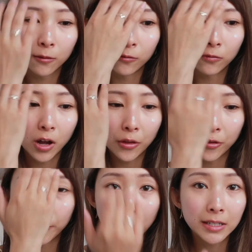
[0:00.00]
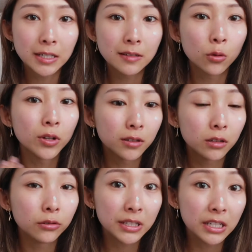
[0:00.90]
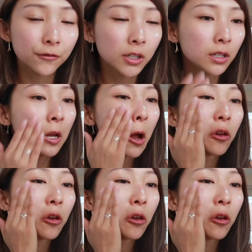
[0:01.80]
other than my T-zone, is a little different,